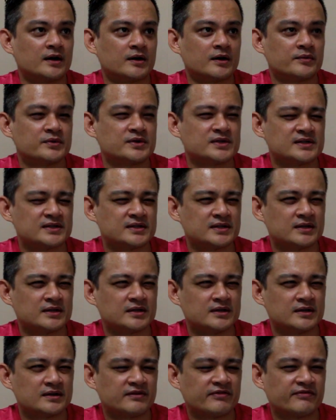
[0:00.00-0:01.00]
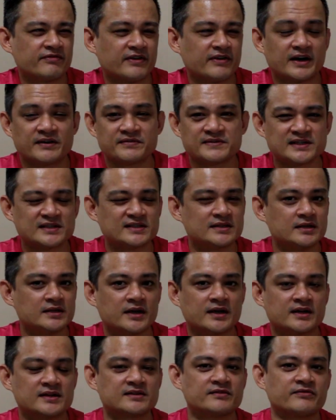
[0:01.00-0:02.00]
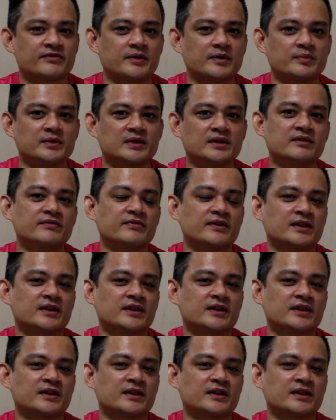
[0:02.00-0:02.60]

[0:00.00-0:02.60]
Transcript: which is the 560S, if I believe.